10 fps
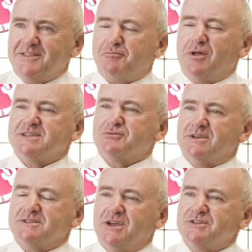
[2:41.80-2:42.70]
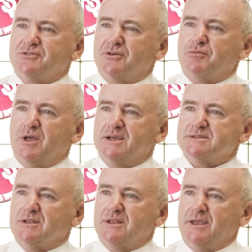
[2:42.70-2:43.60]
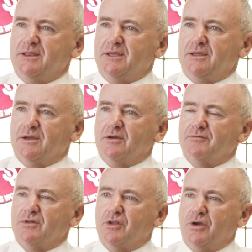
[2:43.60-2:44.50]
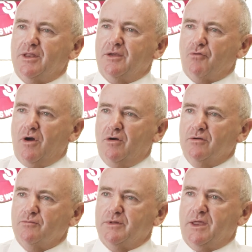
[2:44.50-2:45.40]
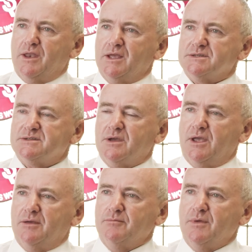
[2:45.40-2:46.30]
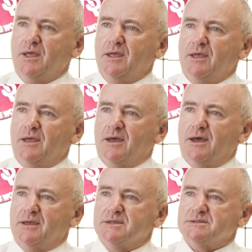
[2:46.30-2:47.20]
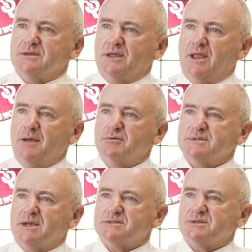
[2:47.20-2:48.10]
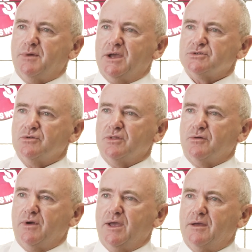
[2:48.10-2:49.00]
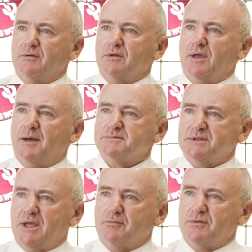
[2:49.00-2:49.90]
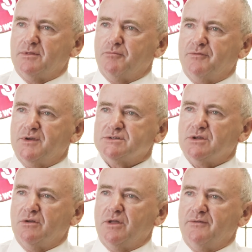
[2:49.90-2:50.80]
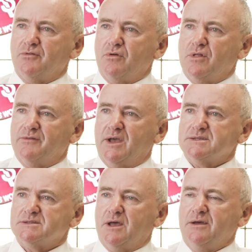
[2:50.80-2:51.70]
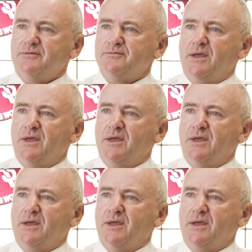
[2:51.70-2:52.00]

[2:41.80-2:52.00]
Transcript: The plus one teacher who plays a leading of the learning role within each team uh, is, enables us to make sure that we're up to date with the professional learning for all of our staff,